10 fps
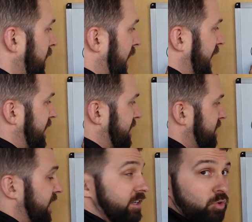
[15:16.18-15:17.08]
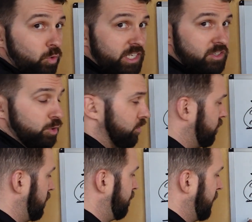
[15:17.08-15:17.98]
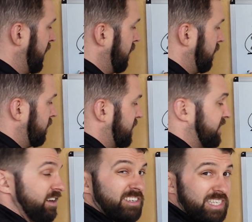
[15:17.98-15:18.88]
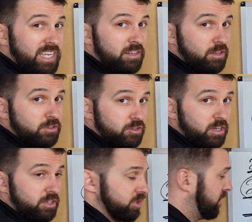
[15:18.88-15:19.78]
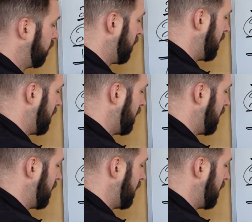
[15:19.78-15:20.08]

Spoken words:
I can set 22 of them, 17 of those are going to show